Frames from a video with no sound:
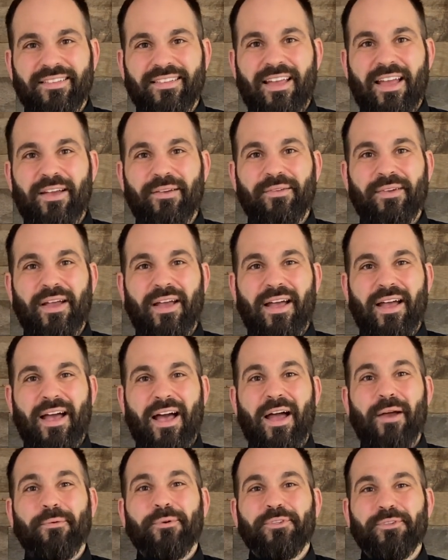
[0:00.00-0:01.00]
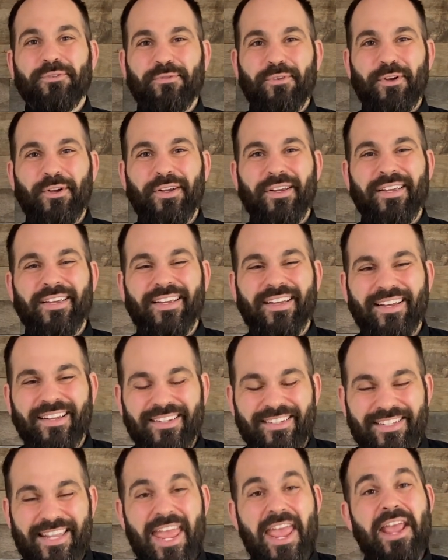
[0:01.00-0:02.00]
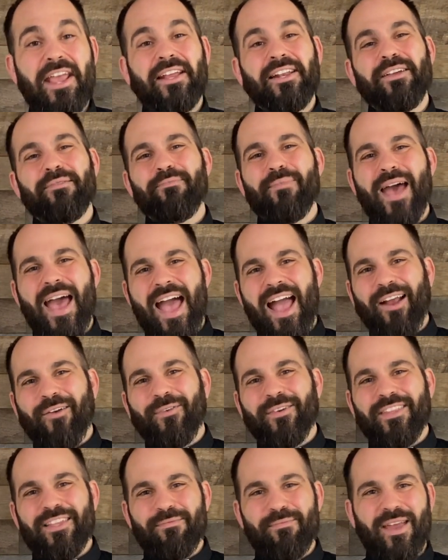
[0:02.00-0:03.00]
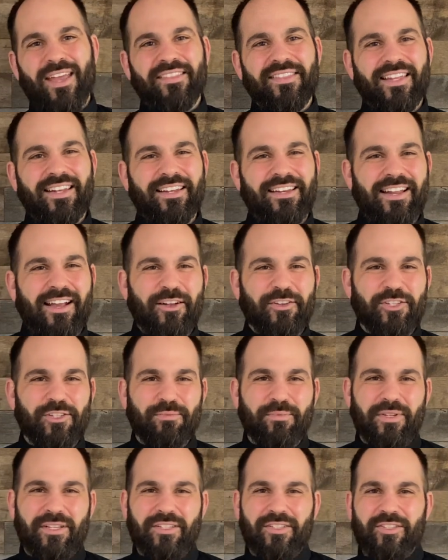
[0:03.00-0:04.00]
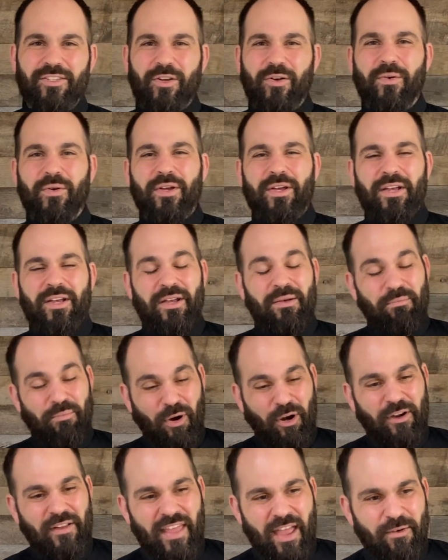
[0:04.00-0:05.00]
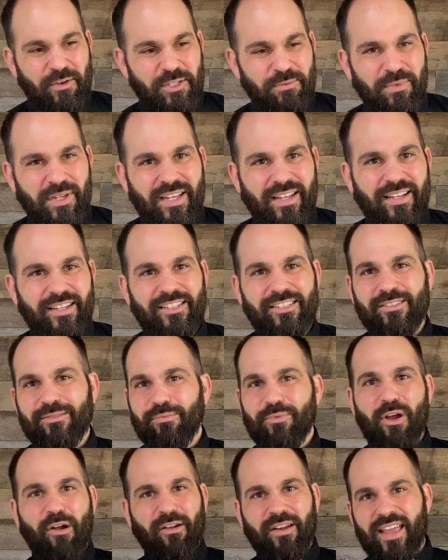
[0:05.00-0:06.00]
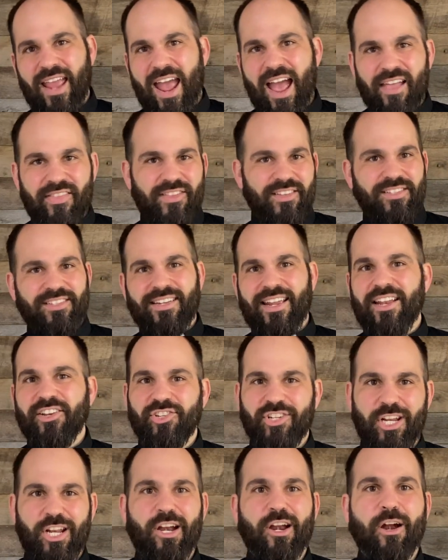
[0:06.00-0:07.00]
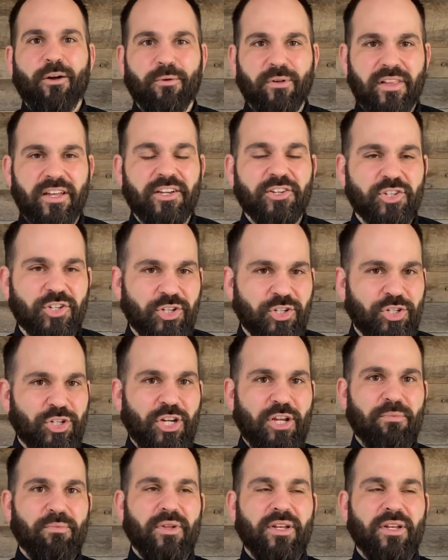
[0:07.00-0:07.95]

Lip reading: I was very taken aback when they made that announcement. So part of that was because we already had this tension in our relationship.